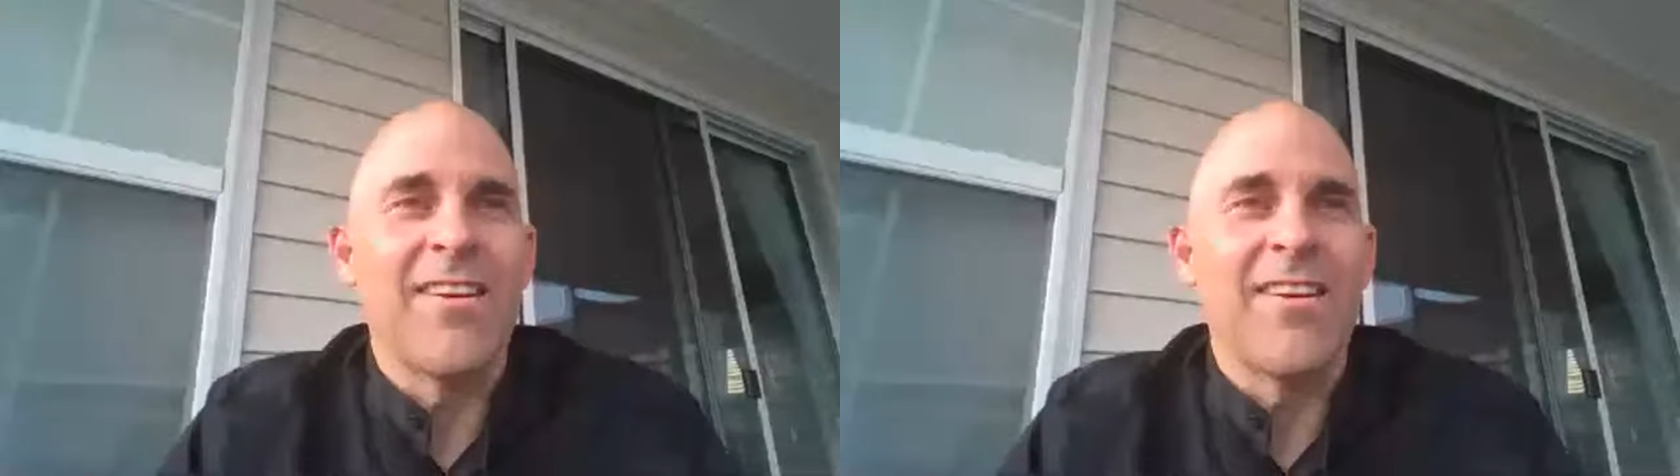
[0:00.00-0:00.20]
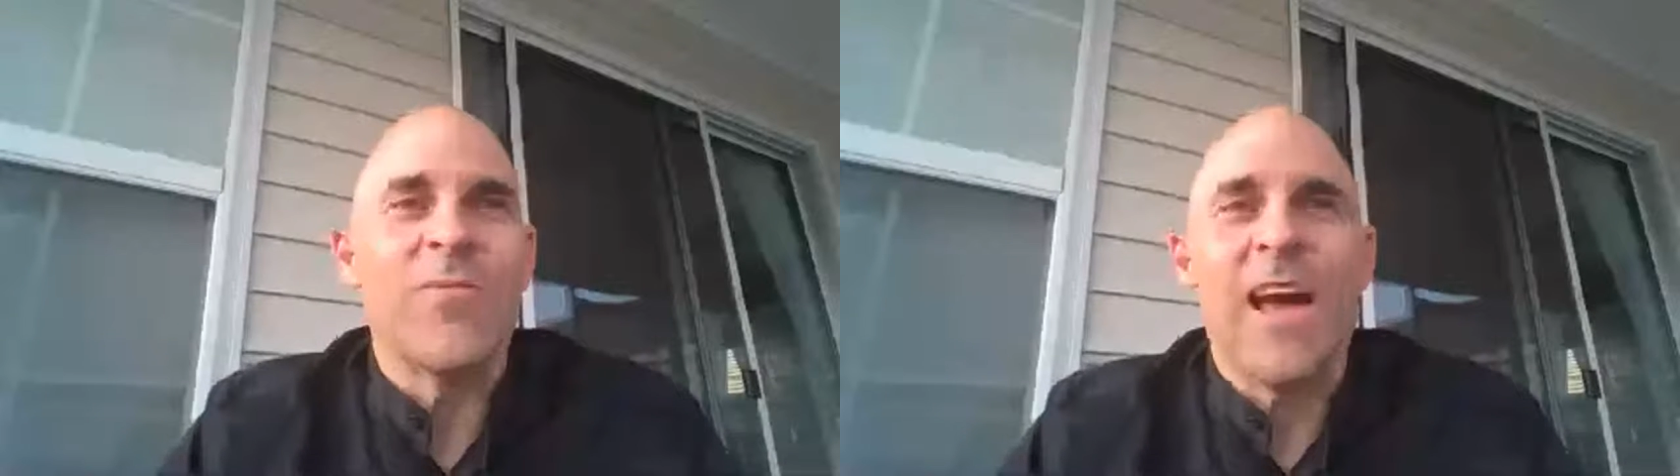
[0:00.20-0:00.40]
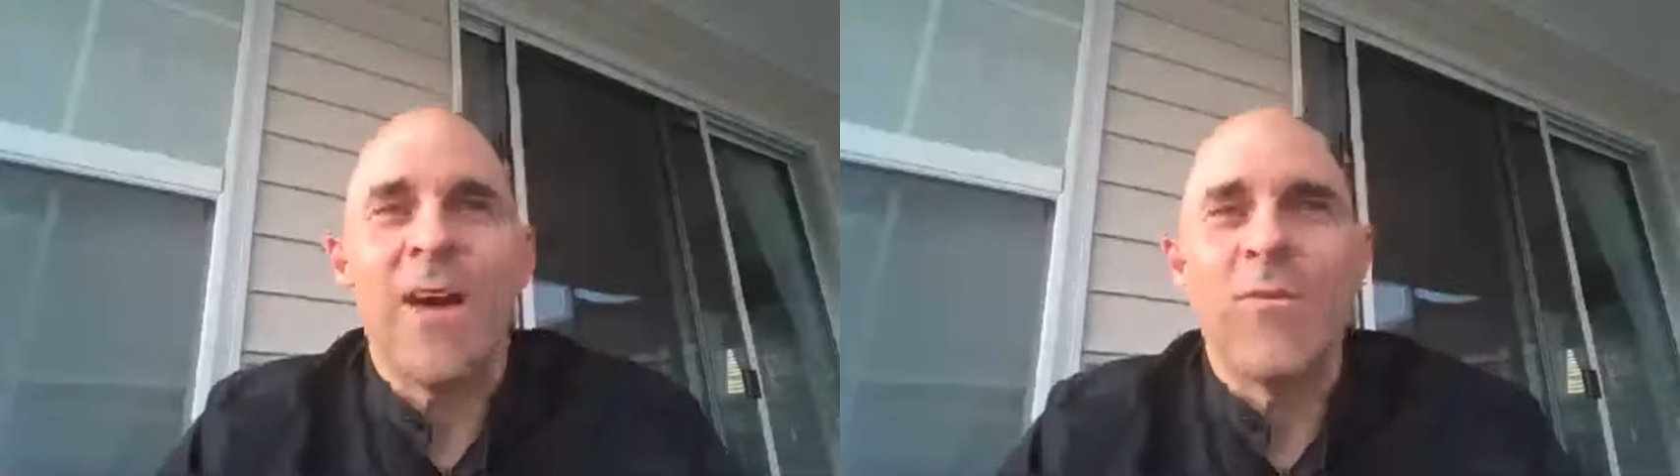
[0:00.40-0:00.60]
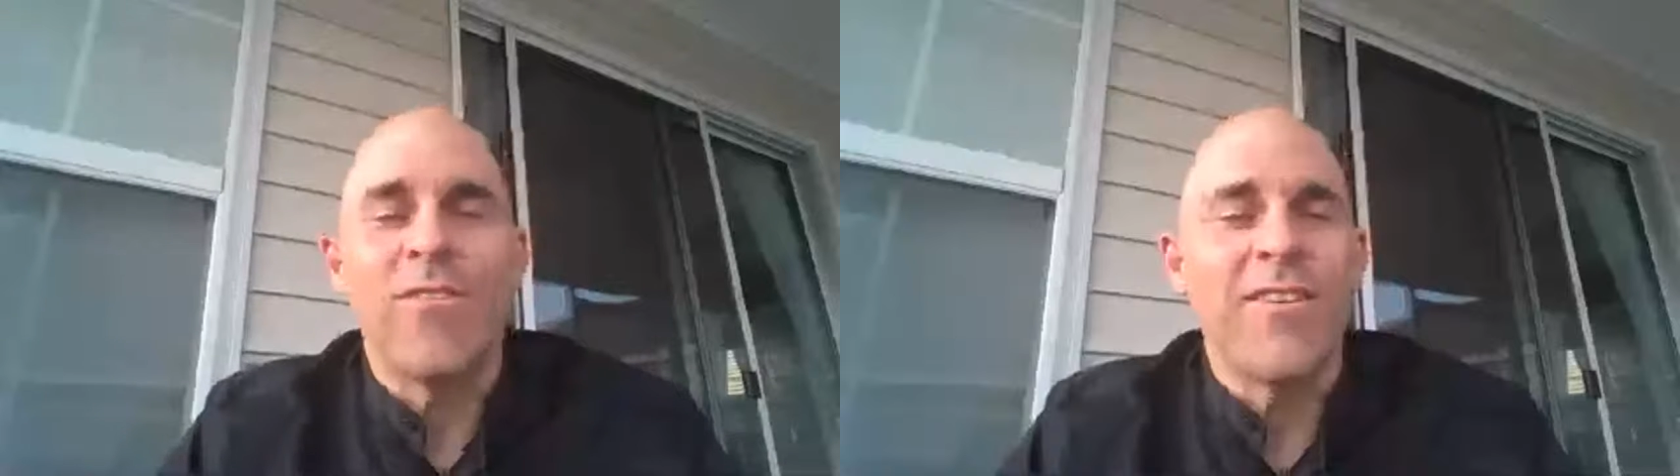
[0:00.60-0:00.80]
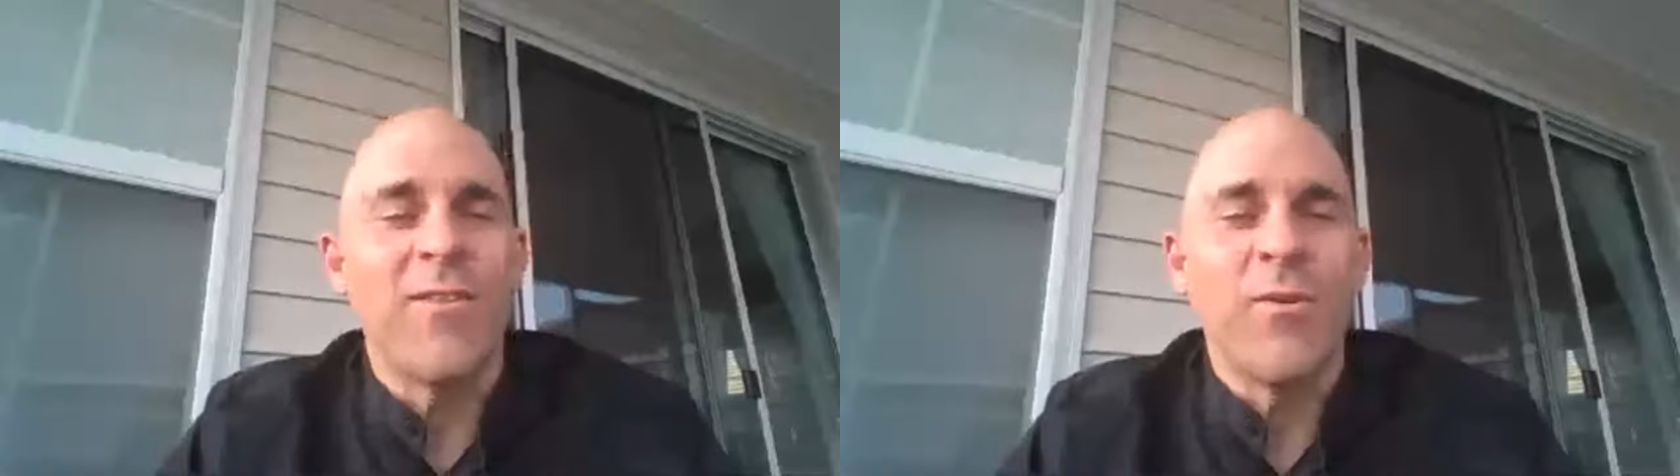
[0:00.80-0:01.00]

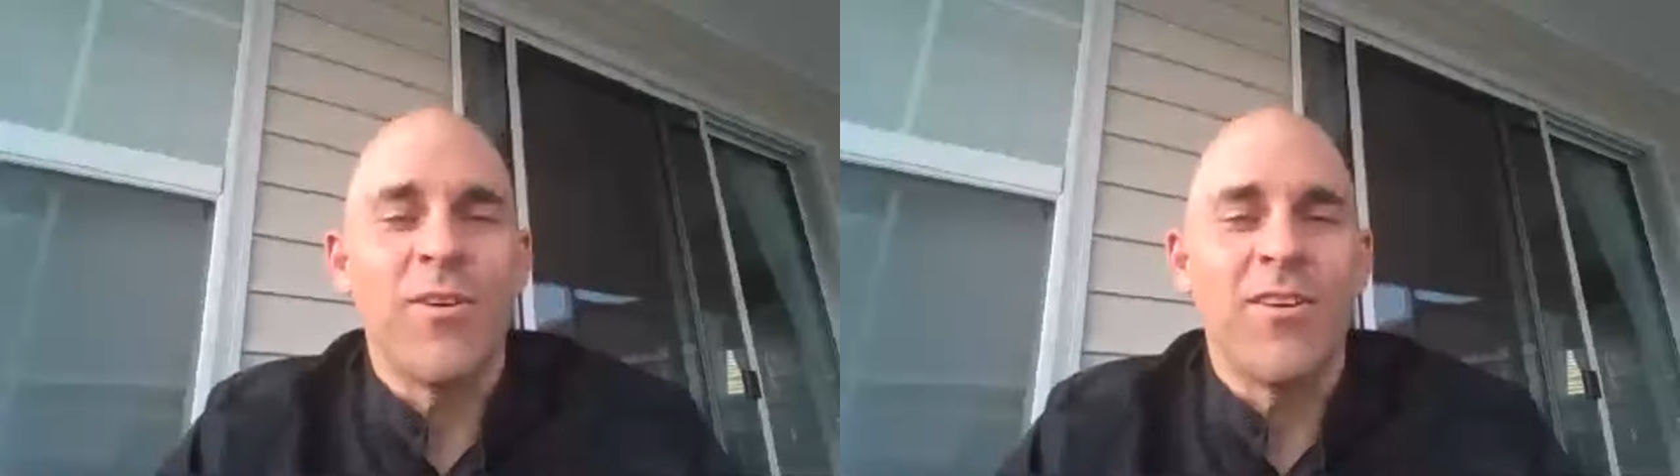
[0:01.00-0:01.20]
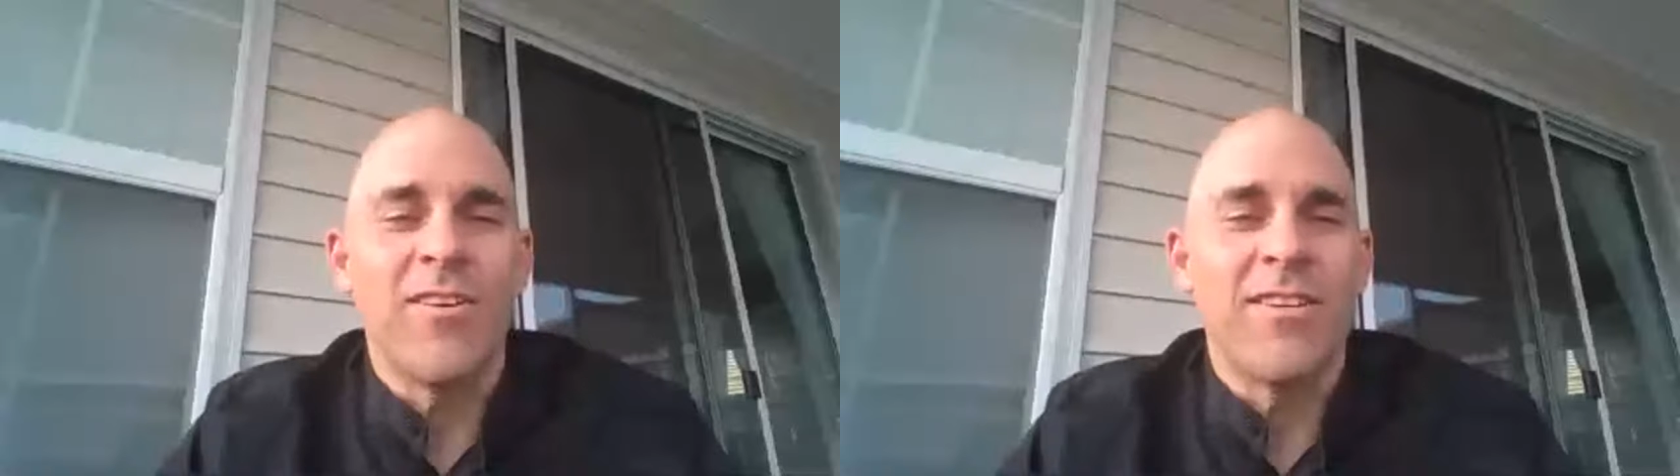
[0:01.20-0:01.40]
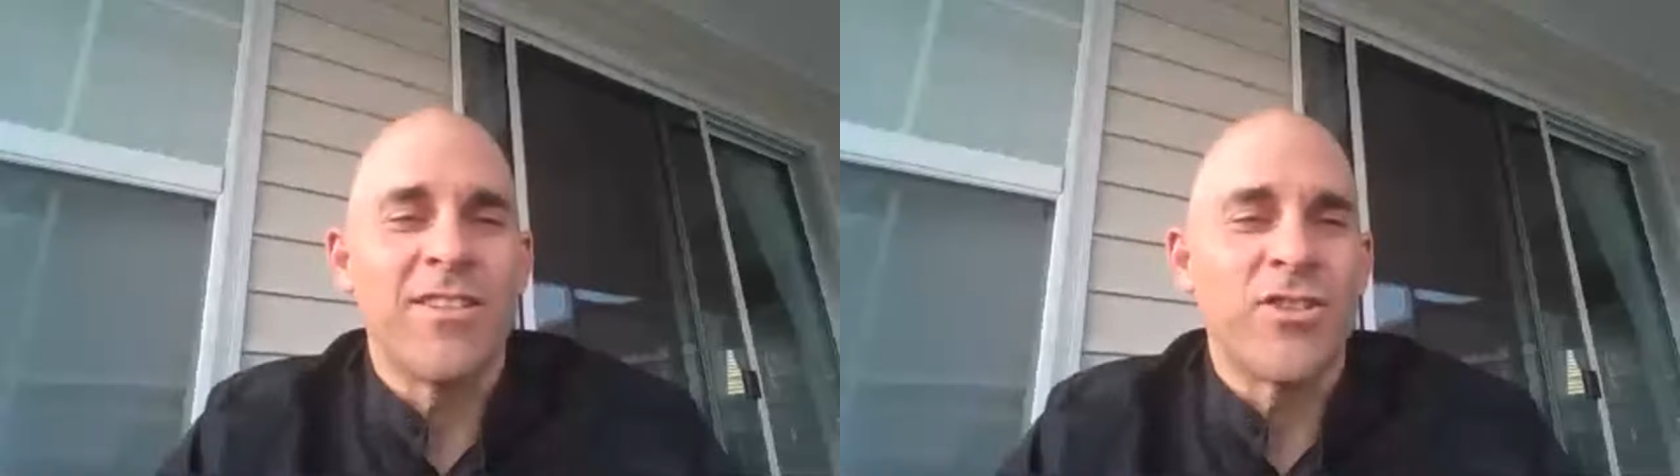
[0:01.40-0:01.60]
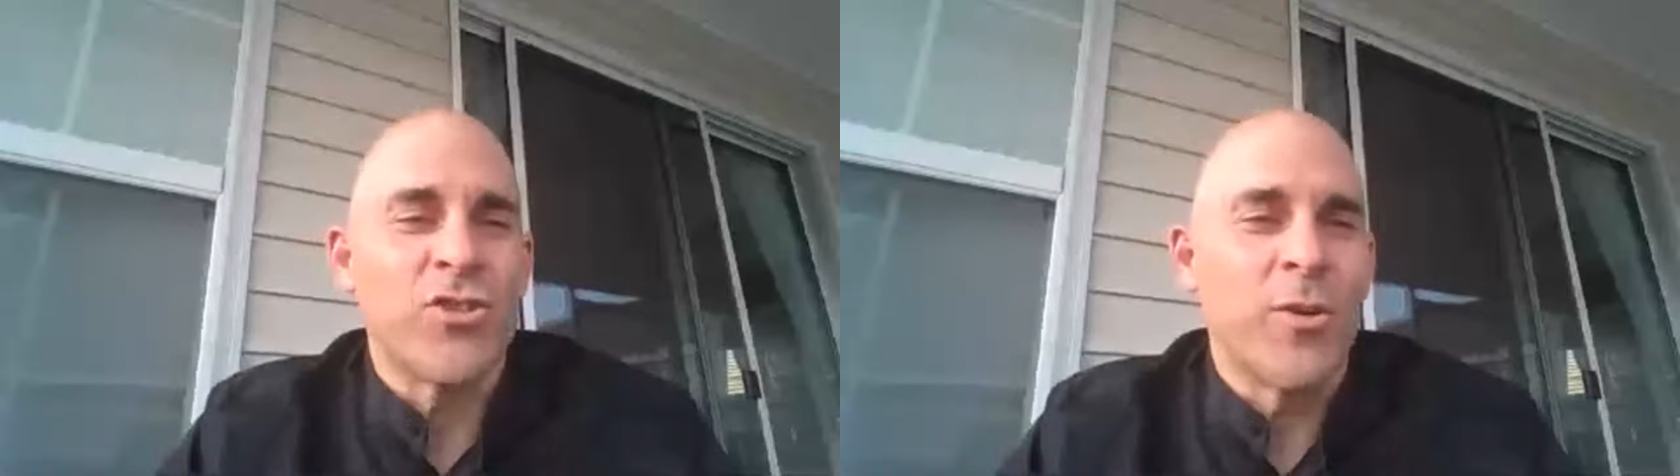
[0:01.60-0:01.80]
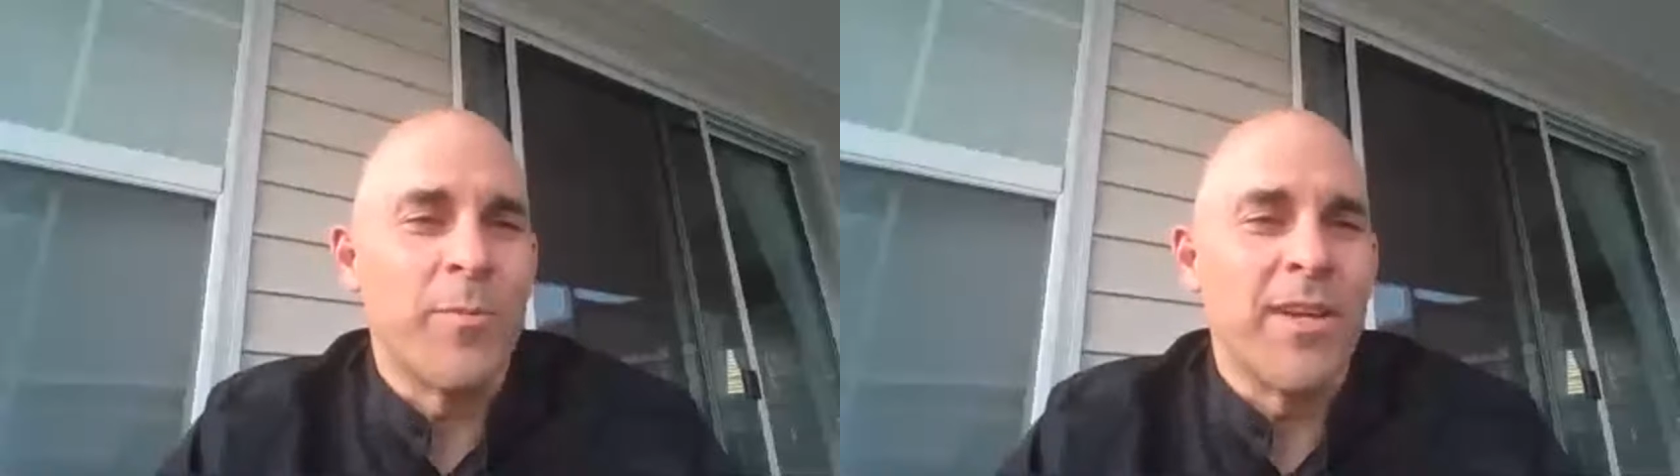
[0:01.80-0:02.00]
flowers in order and
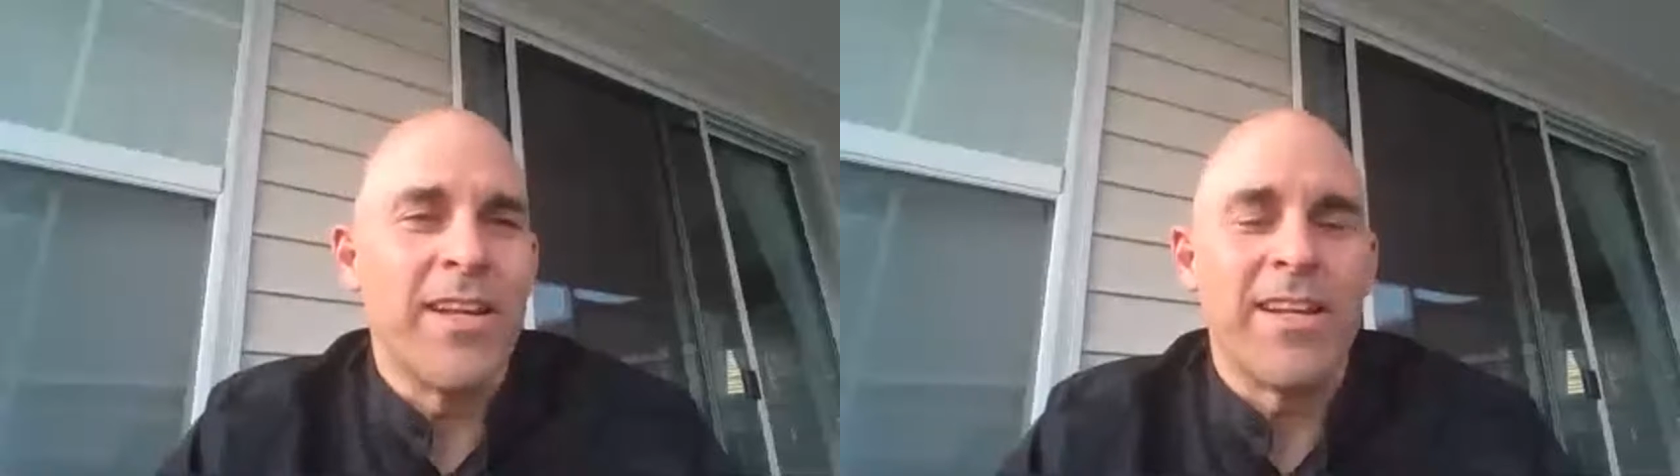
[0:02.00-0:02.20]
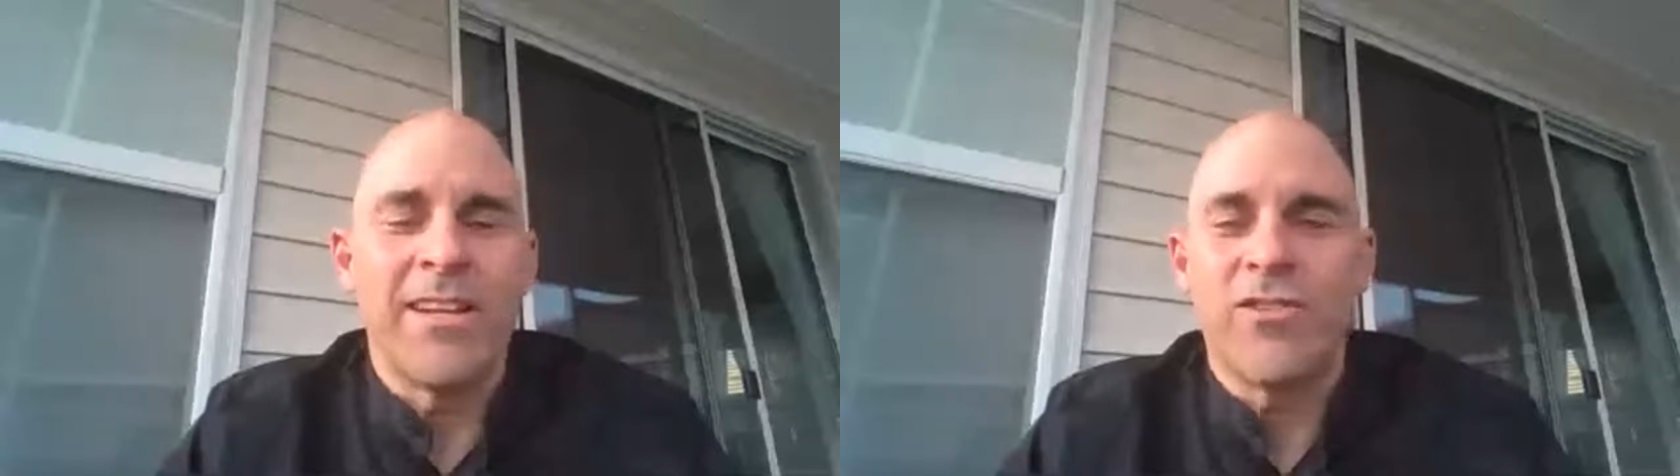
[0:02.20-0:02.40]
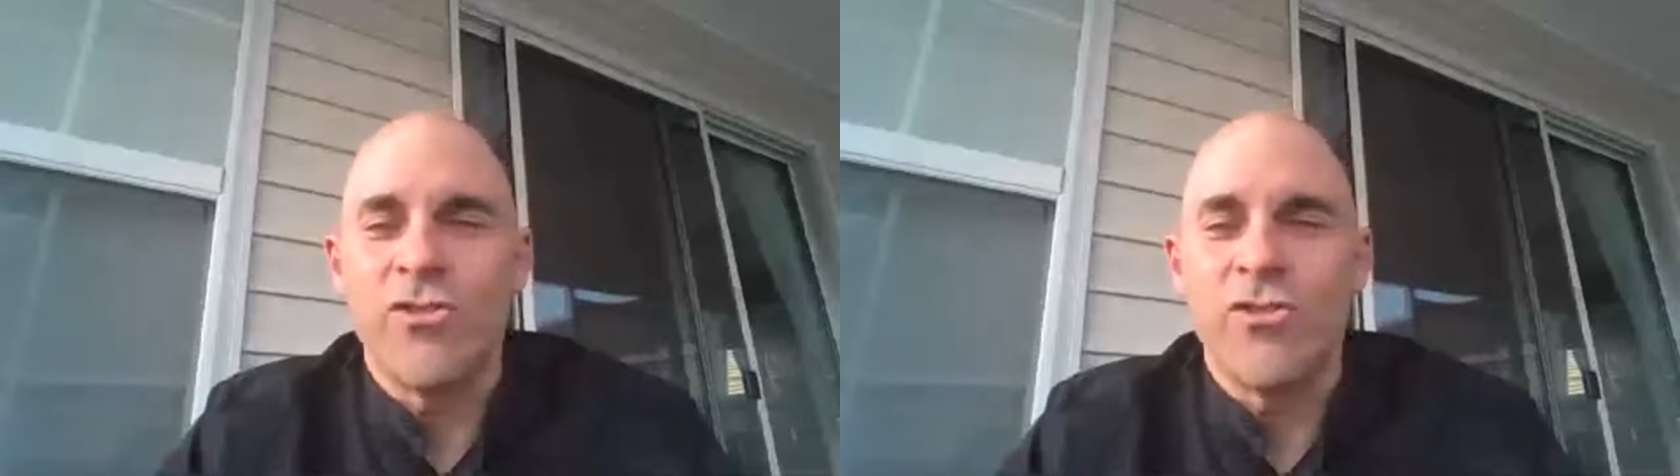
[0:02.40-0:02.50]
trimming and